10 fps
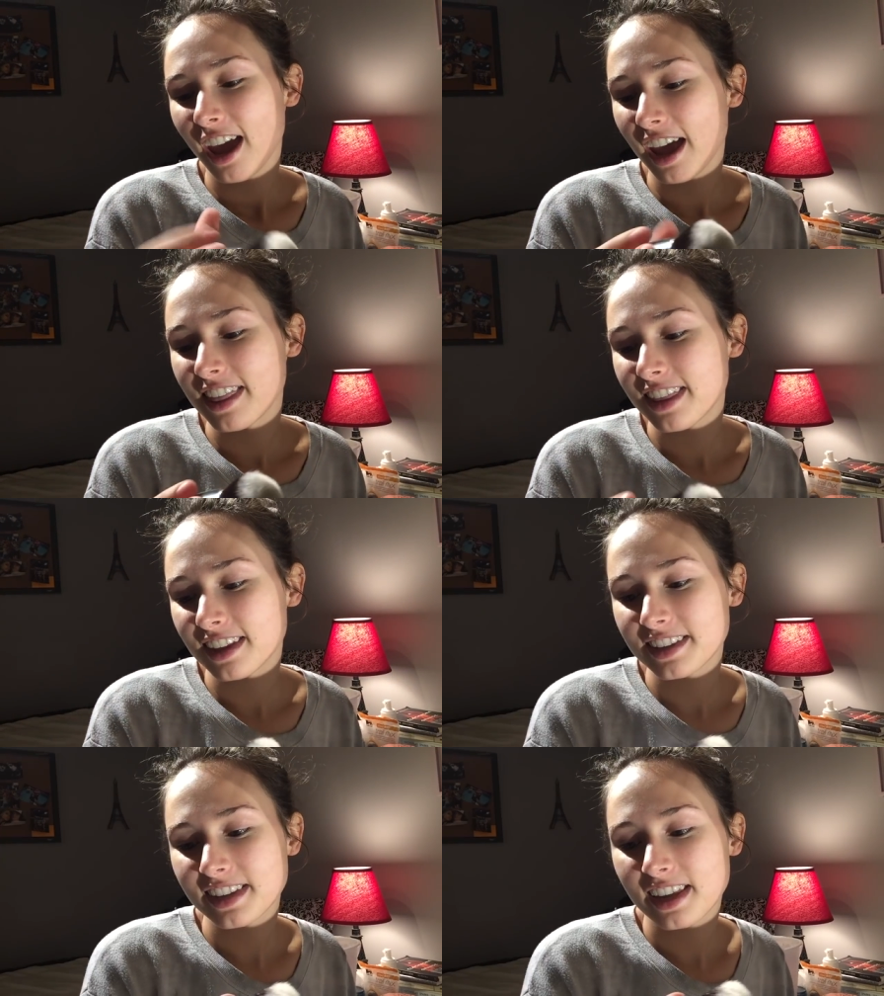and
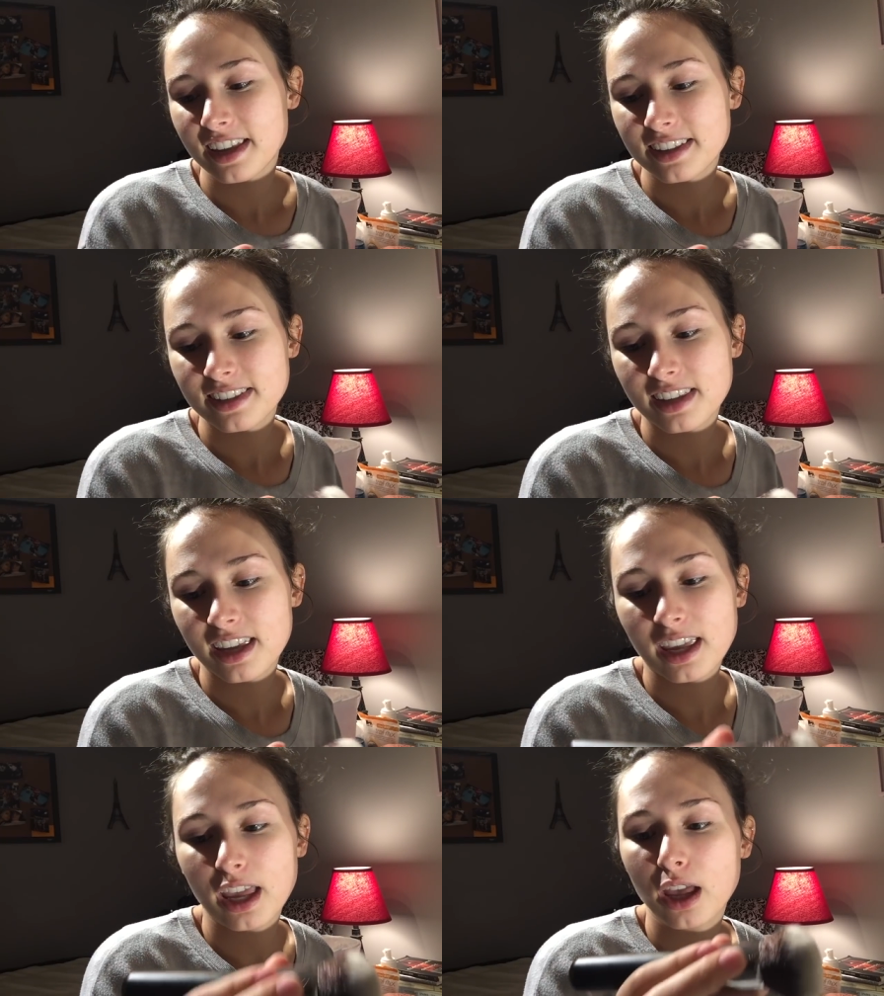this is
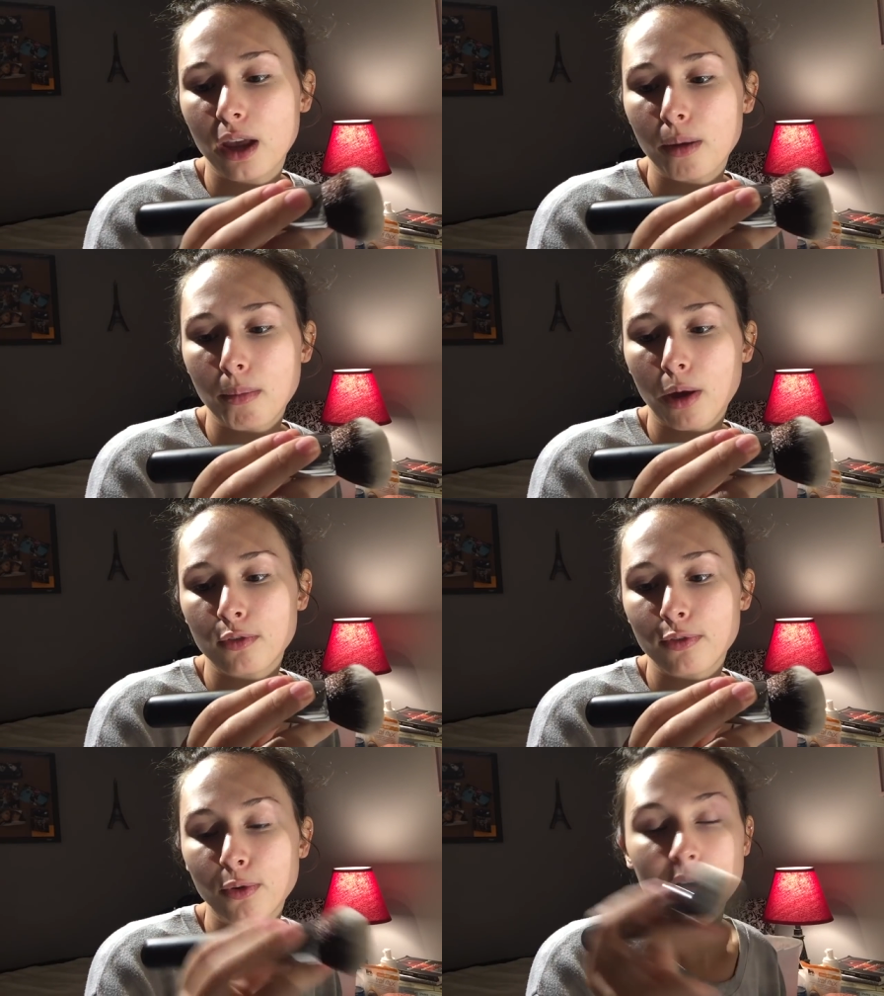the
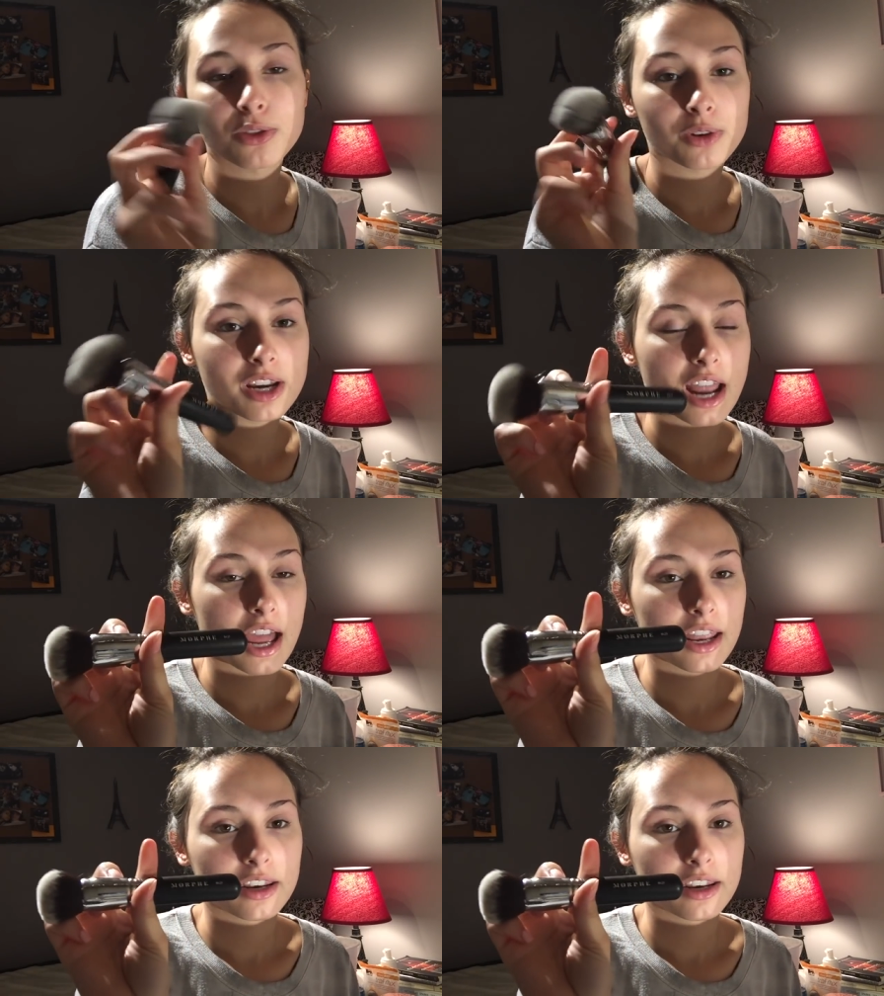M439.